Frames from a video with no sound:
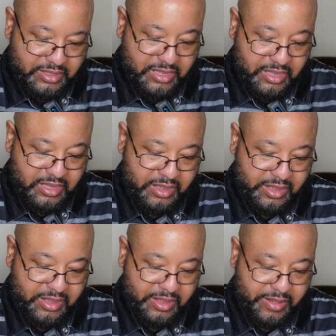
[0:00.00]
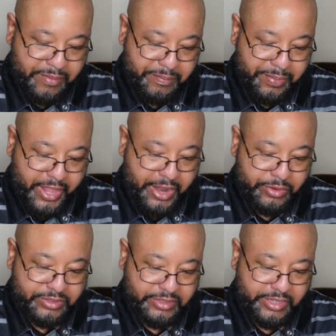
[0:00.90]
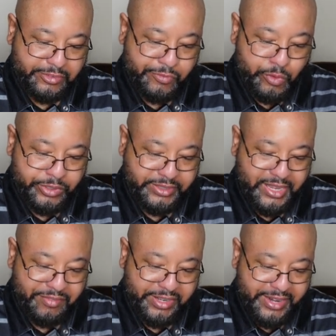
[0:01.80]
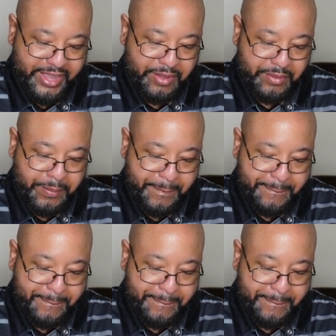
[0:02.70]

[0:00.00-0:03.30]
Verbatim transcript: Uh, I know it says 470 now